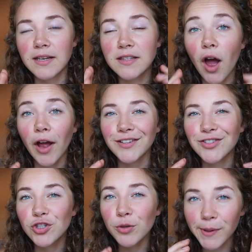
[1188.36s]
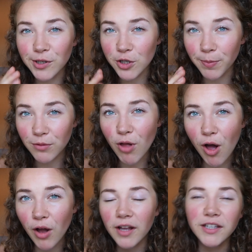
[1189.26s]
not super
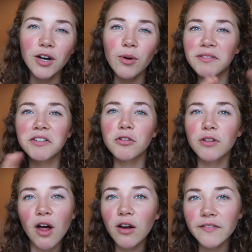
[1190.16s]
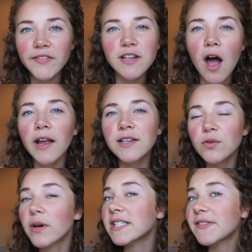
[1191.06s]
long. You know, a little long of the talking
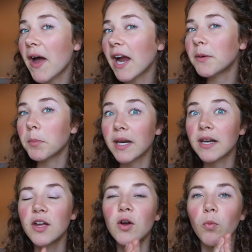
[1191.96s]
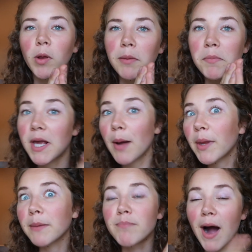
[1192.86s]
story is fine, but when they become
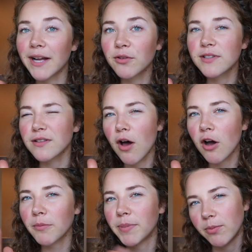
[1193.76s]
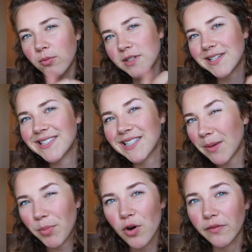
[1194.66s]
like miles long, people just
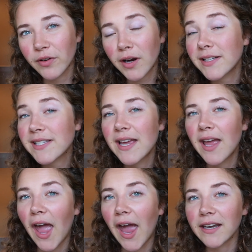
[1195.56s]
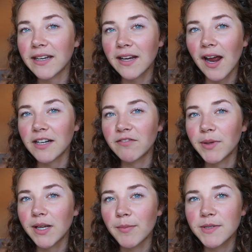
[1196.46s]
skip over it, and it kind of
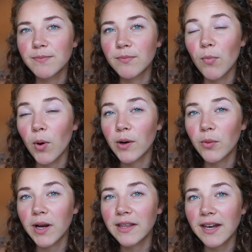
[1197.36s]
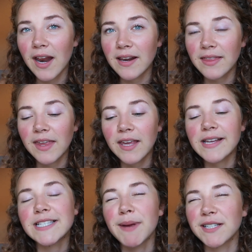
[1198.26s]
becomes more annoying than
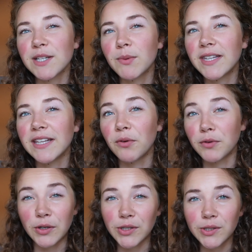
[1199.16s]
anything, especially when they don't know